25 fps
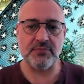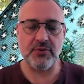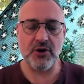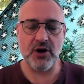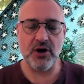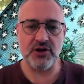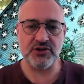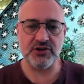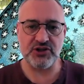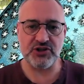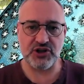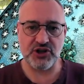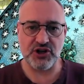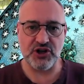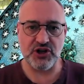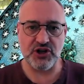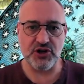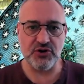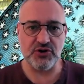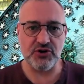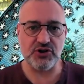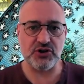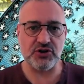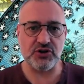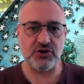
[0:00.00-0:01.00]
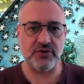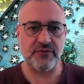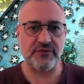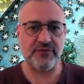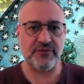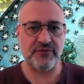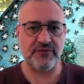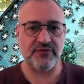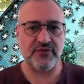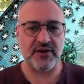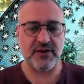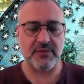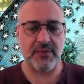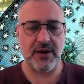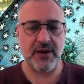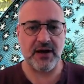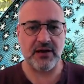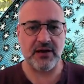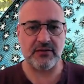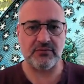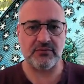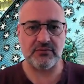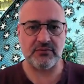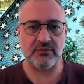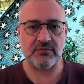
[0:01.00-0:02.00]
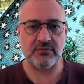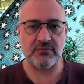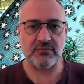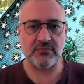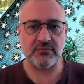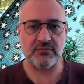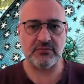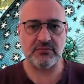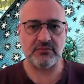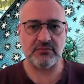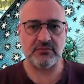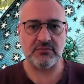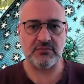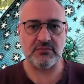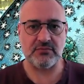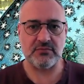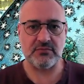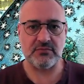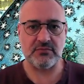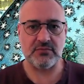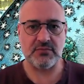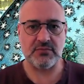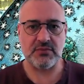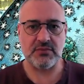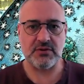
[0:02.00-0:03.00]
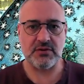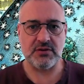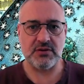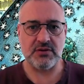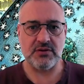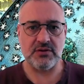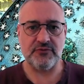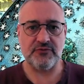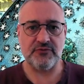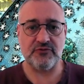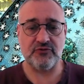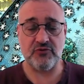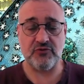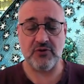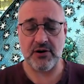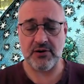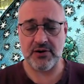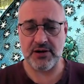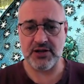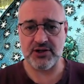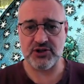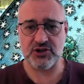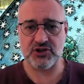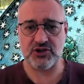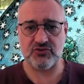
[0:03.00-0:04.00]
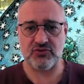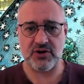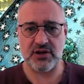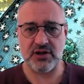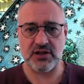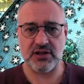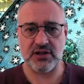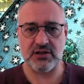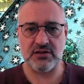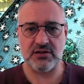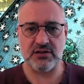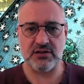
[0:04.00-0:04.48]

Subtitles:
persecution of the female throughout history.